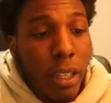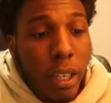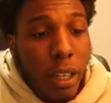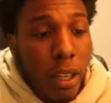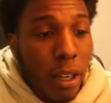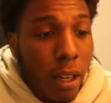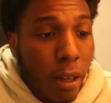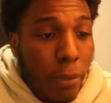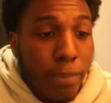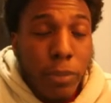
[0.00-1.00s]
than
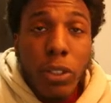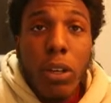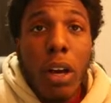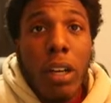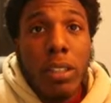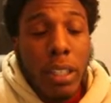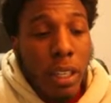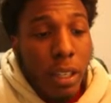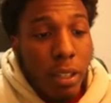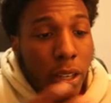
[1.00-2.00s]
um, you know what I'm
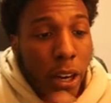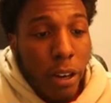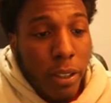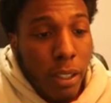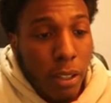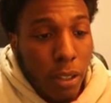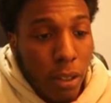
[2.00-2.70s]
saying, Curry.